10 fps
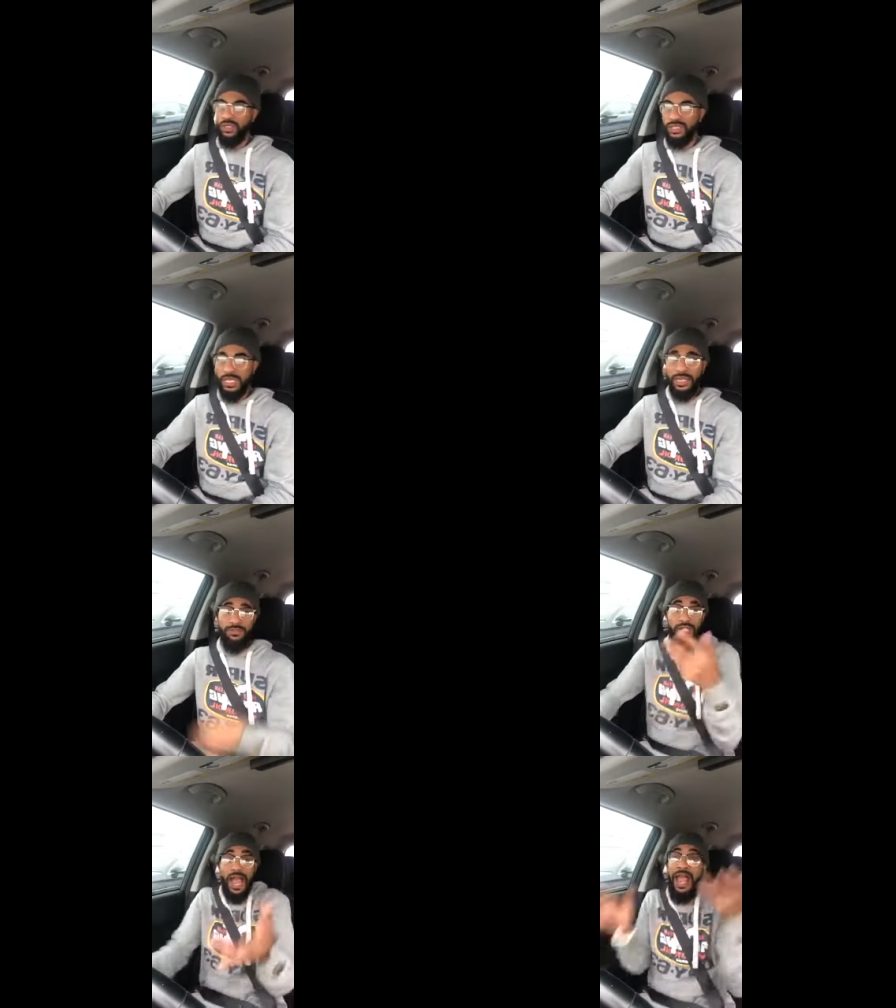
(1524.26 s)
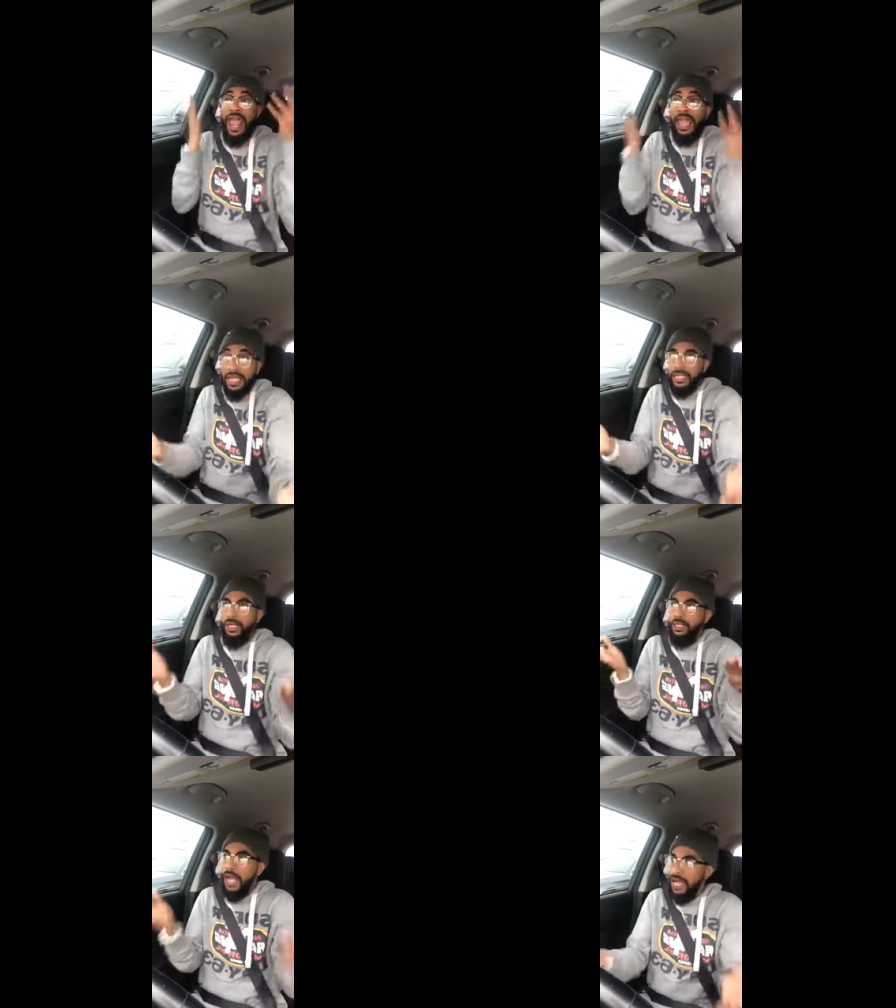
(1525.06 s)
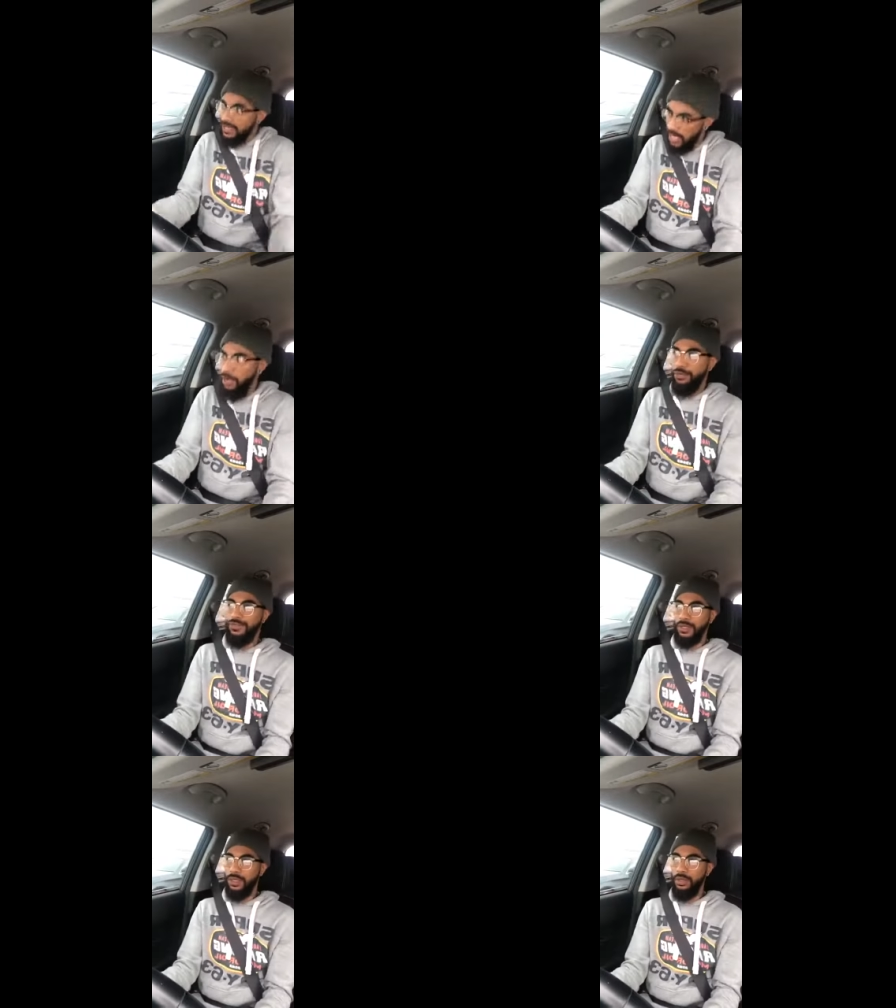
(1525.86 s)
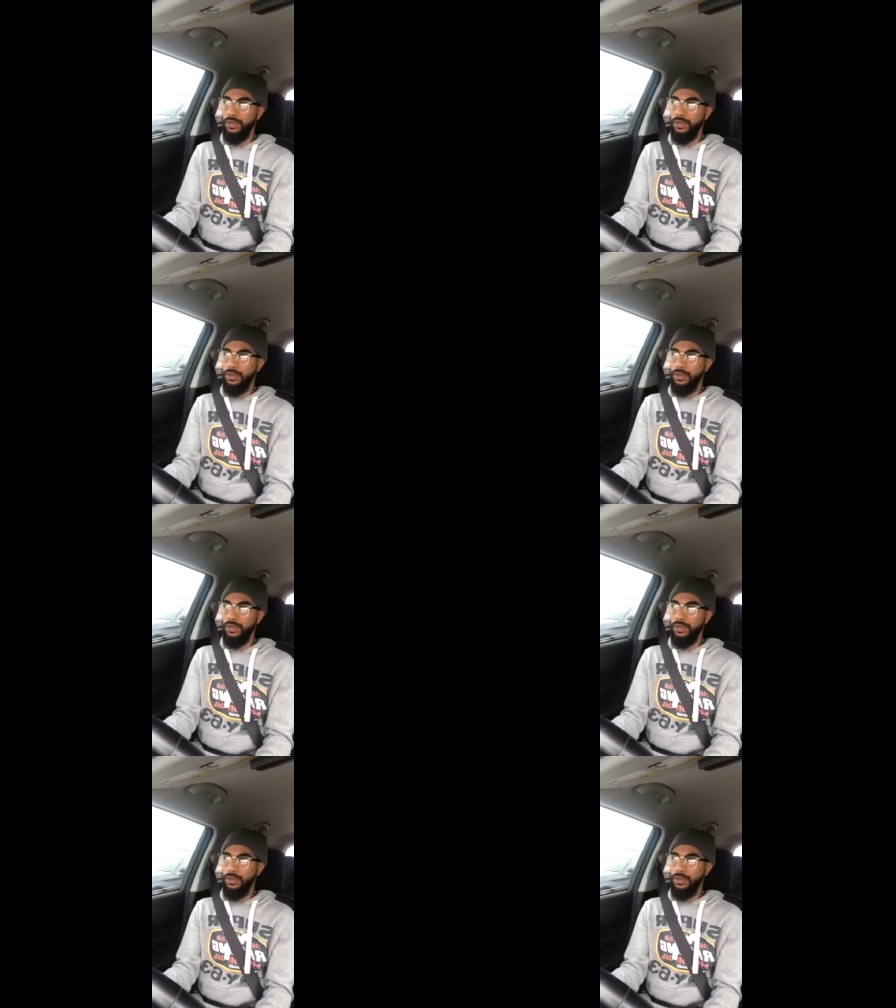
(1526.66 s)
receives. Y'all hate yourselves.